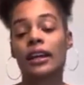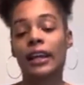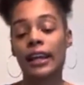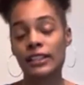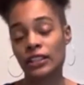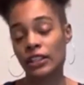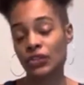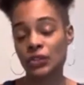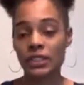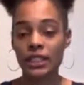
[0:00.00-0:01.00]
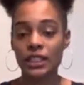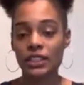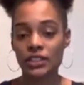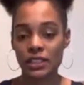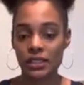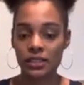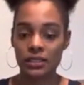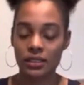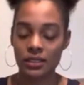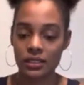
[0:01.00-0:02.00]
ancestral lineages.
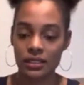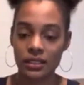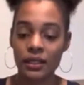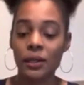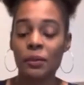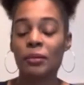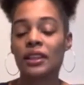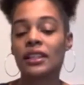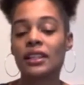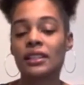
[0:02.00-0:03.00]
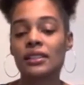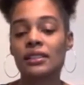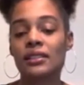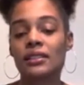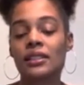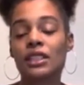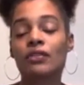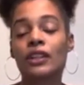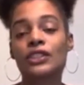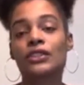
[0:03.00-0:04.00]
But these
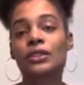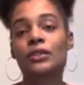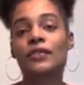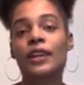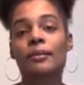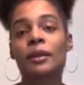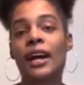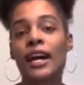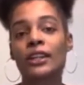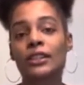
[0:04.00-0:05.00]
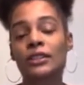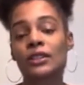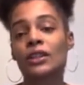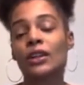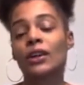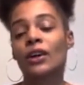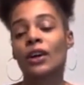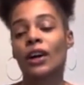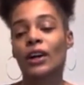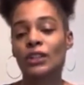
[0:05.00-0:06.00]
dysfunctional family patterns
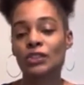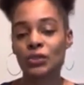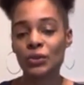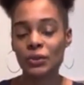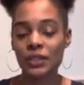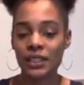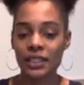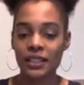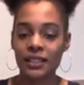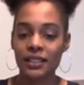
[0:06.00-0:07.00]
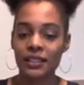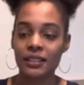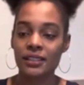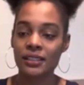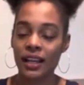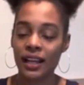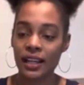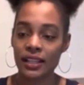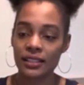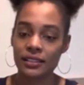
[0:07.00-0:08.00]
are truly
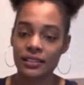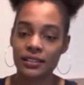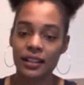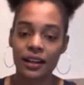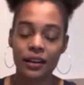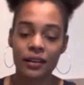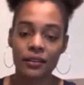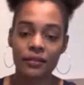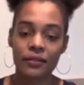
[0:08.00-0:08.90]
signs of